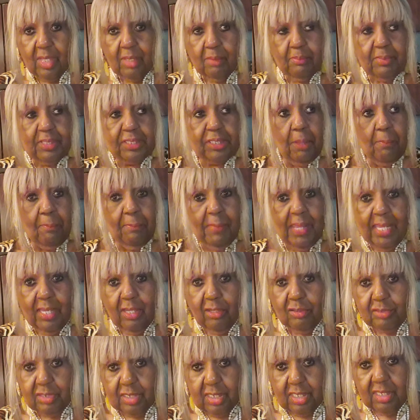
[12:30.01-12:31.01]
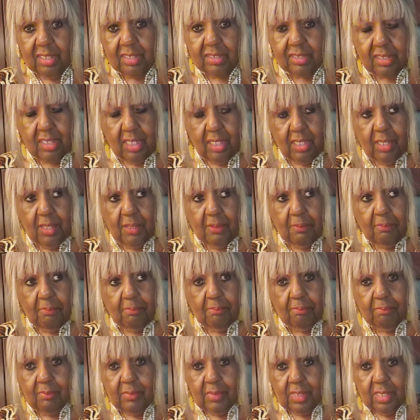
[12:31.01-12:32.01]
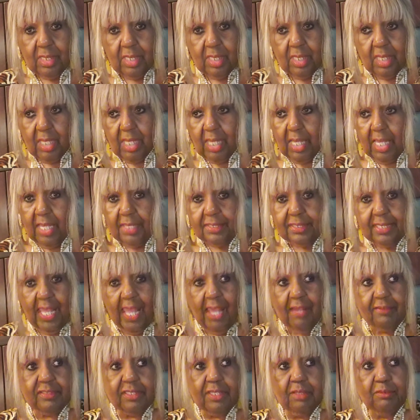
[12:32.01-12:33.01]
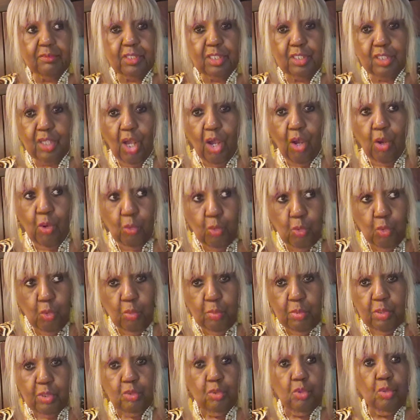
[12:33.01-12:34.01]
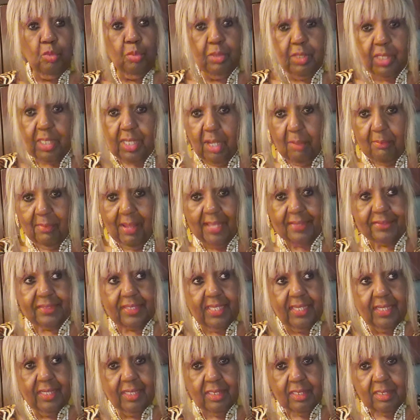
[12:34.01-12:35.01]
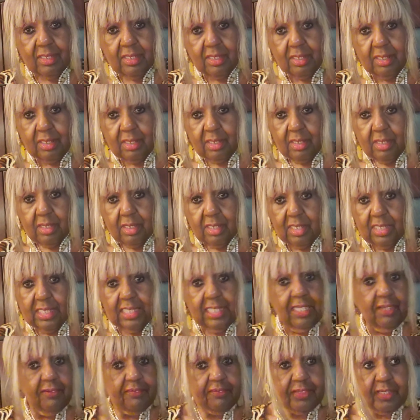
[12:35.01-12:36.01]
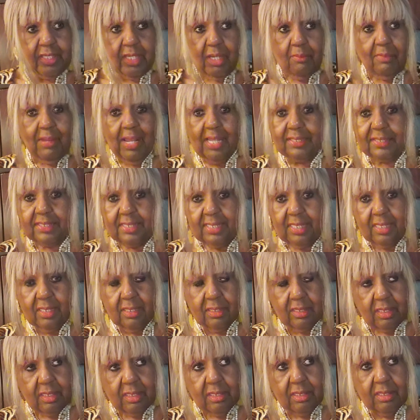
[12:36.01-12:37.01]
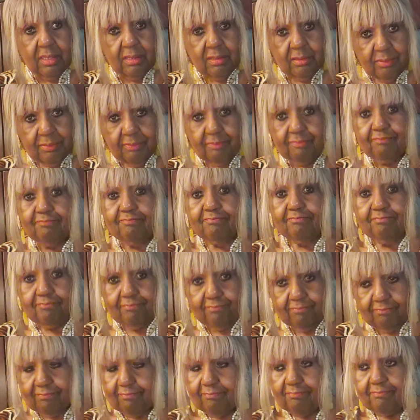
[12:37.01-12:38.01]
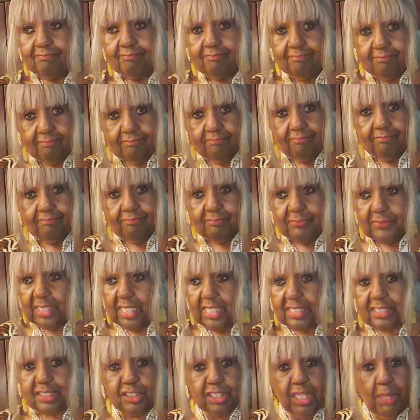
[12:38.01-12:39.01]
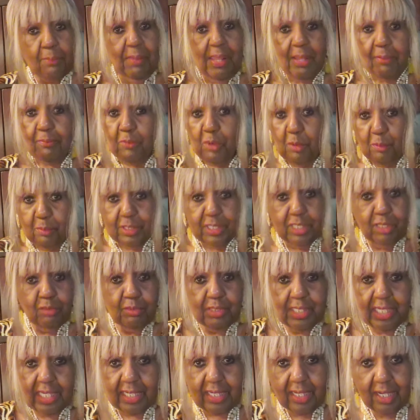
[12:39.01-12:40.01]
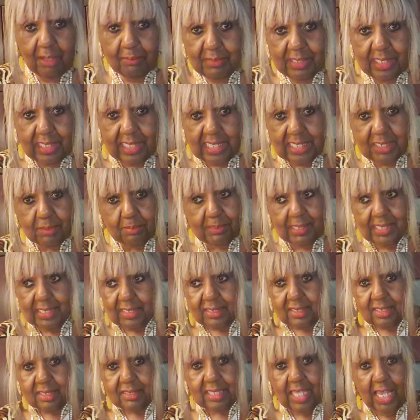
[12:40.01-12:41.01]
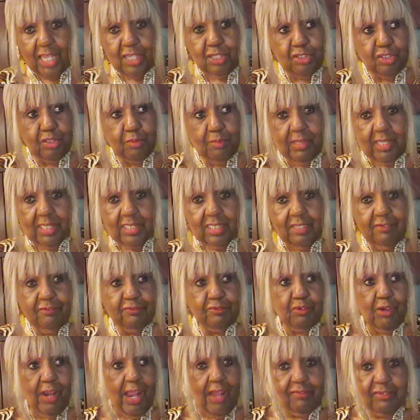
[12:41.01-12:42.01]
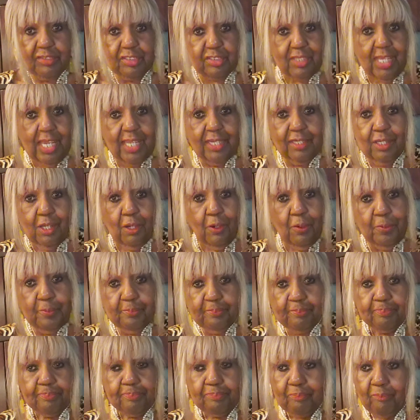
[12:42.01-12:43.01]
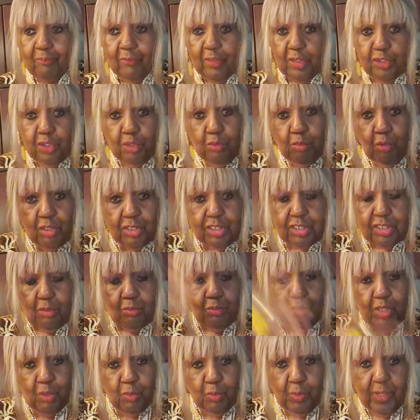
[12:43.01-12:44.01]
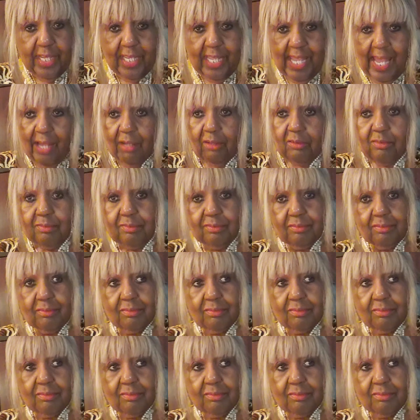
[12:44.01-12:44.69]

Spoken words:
But the mail does come. And they have something called Uber. Uber will come out there. Lyft will come out there. Because they make more money when they come to these places. I used to be a Lyft driver, so I know. You want somewhere way out.